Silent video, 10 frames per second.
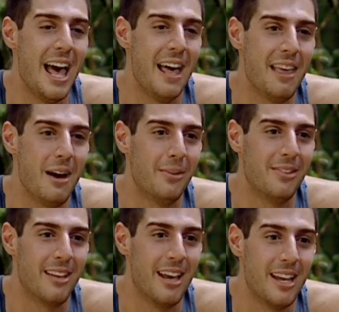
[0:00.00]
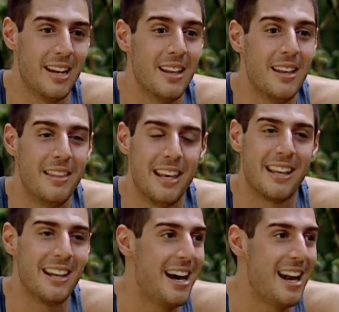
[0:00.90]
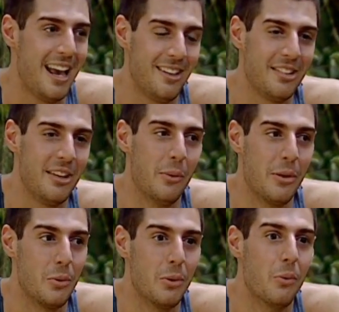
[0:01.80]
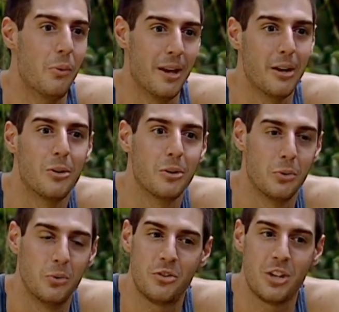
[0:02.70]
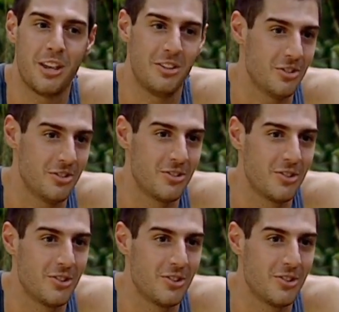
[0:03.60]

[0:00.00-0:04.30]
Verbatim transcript: and that was that they cannot ask it whether we will win or lose challenges.